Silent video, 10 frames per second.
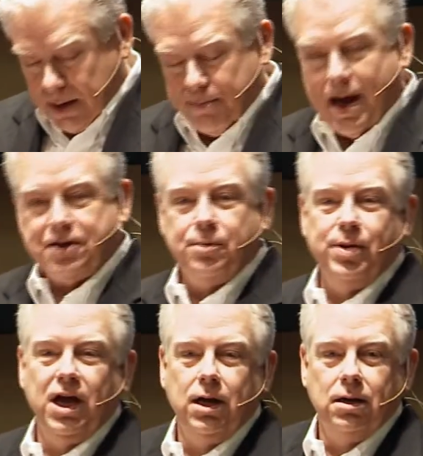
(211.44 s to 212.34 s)
Back to
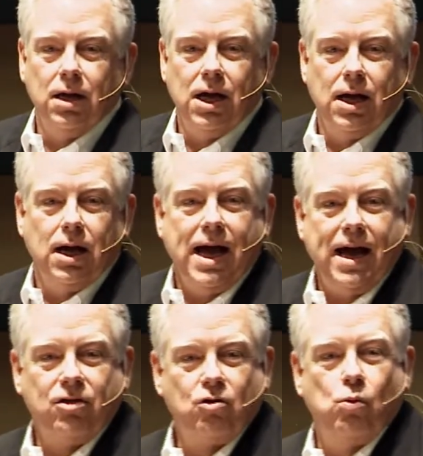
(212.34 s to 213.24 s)
being
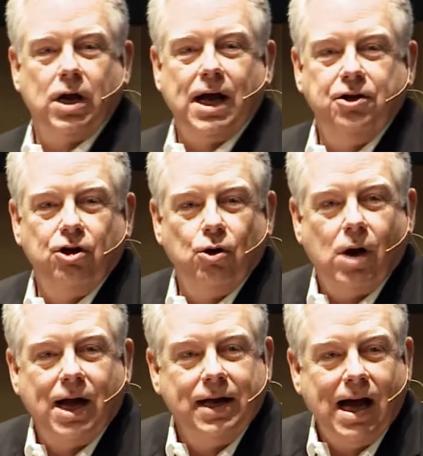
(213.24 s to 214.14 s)
asked what I do.
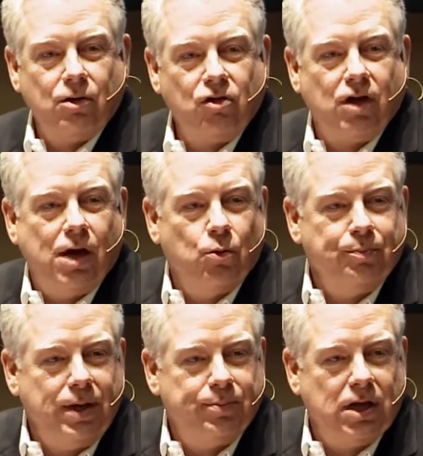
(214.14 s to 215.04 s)
I now say when
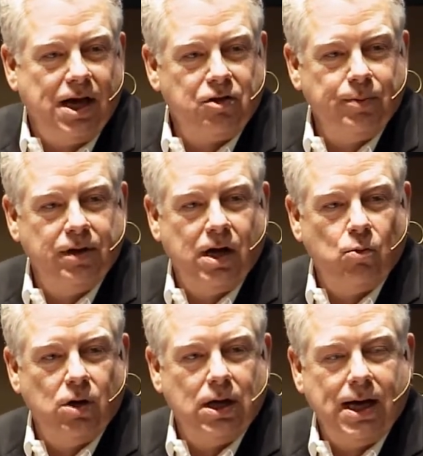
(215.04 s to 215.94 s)
people ask me that,
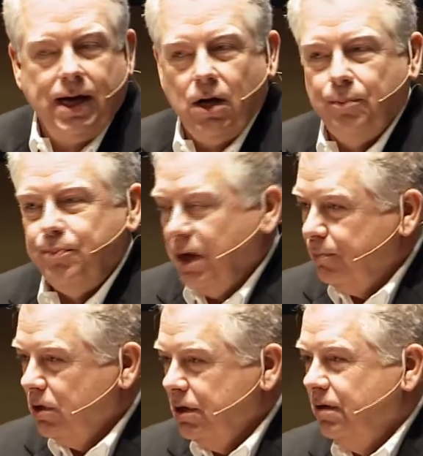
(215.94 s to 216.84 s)
well, I help
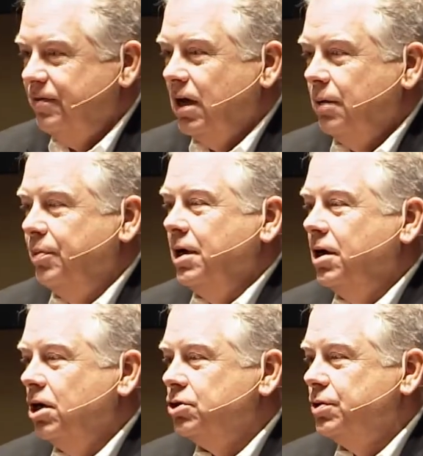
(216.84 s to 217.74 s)
people in developing
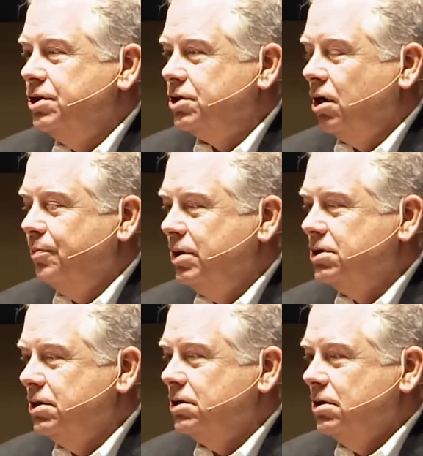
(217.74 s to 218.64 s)
countries start
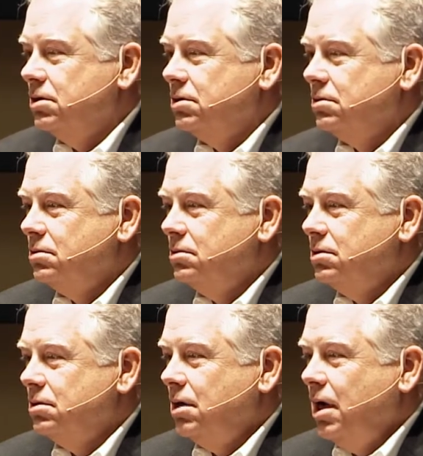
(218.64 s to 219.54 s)
businesses.
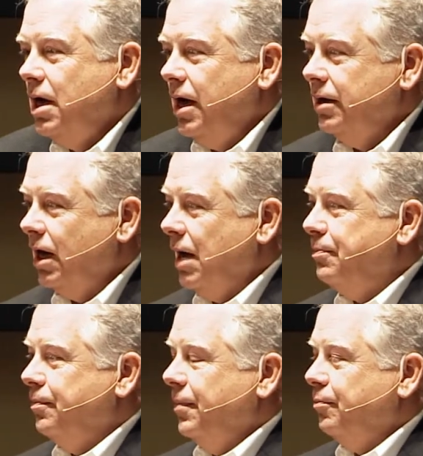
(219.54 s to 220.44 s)
And then I
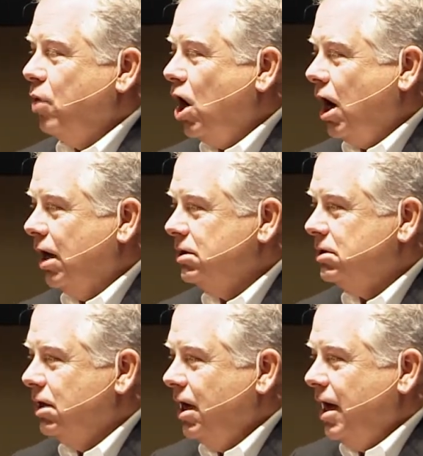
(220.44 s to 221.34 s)
pause,
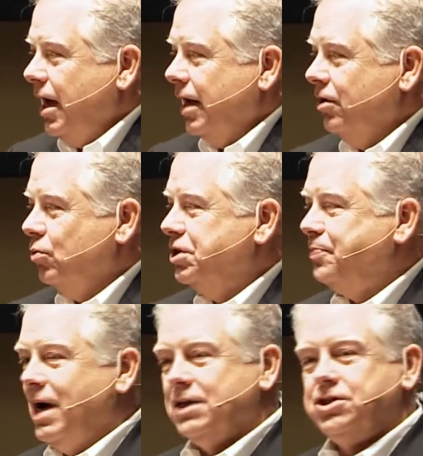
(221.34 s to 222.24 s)
and the
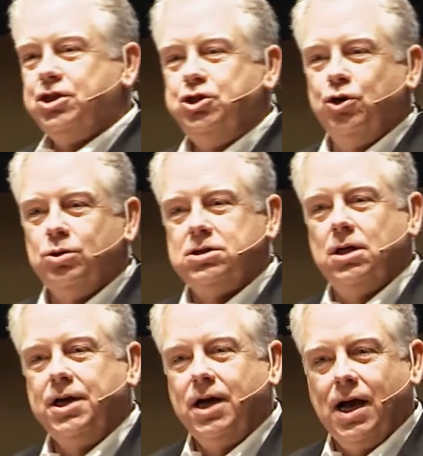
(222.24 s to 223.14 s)
response is
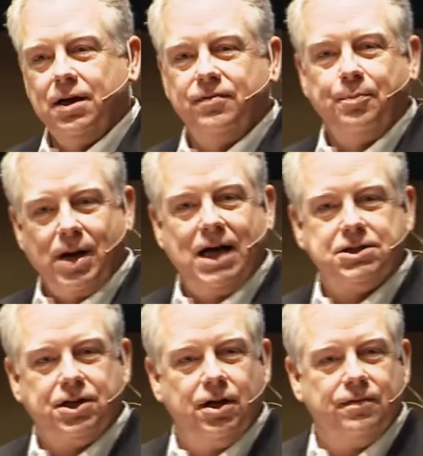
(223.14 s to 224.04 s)
usually kind of a
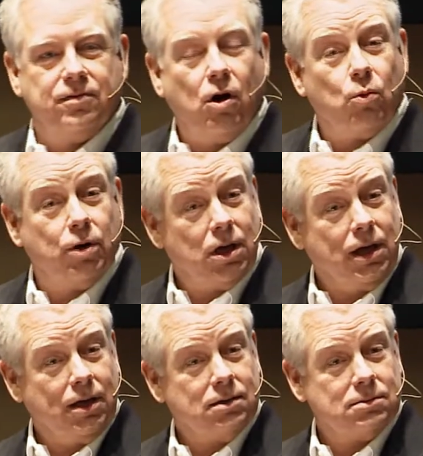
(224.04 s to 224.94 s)
positive, oh, really?